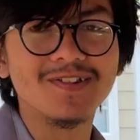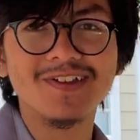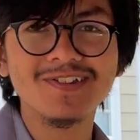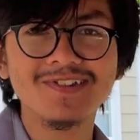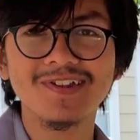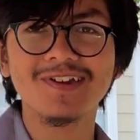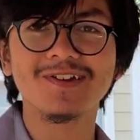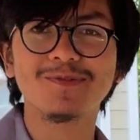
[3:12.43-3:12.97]
Let's
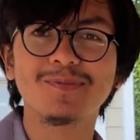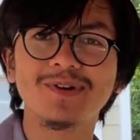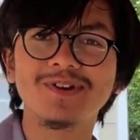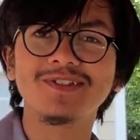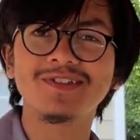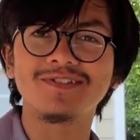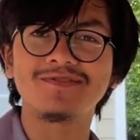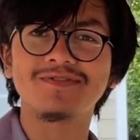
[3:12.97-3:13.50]
say you're
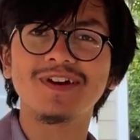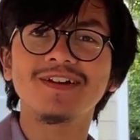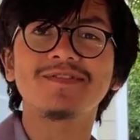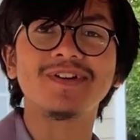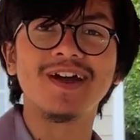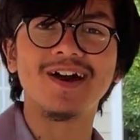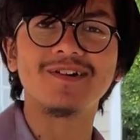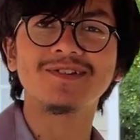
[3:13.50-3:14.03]
putting this in front of
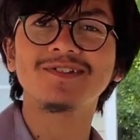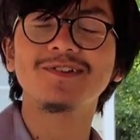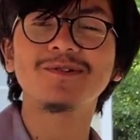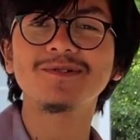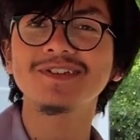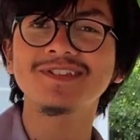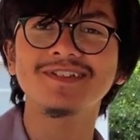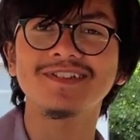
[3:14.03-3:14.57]
a house, you don't
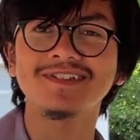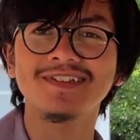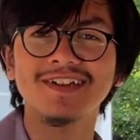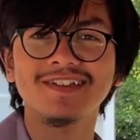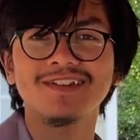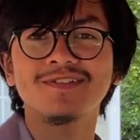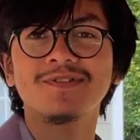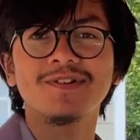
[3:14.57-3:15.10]
need to
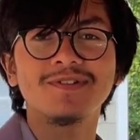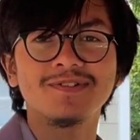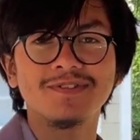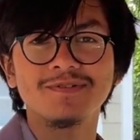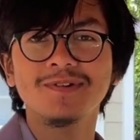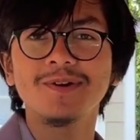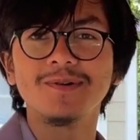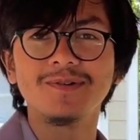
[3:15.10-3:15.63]
detect as far as
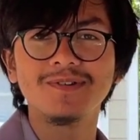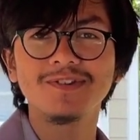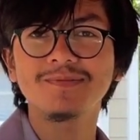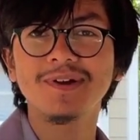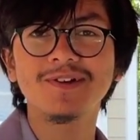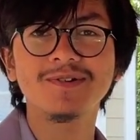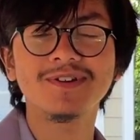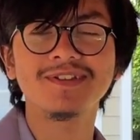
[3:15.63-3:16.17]
the road. You
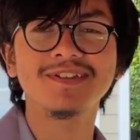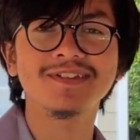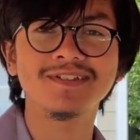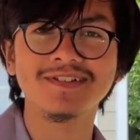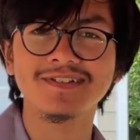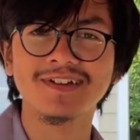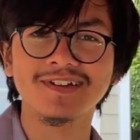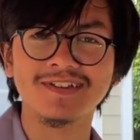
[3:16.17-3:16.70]
might only need to
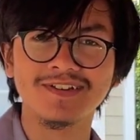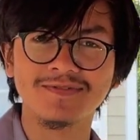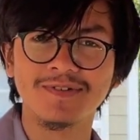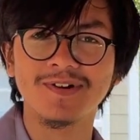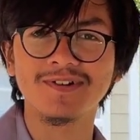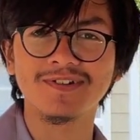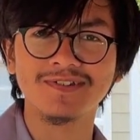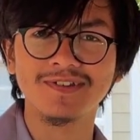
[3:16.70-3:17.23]
detect as
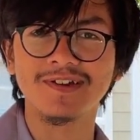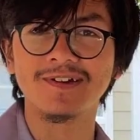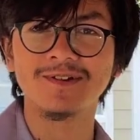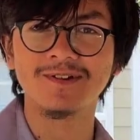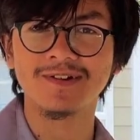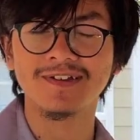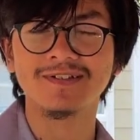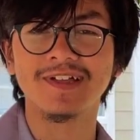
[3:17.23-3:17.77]
far as like
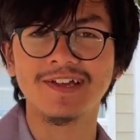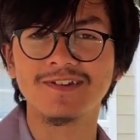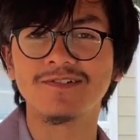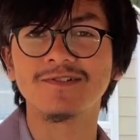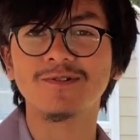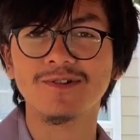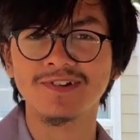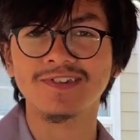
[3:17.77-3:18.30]

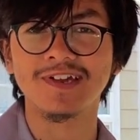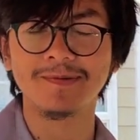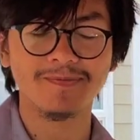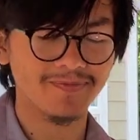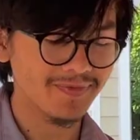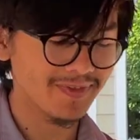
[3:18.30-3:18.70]
your doorstep.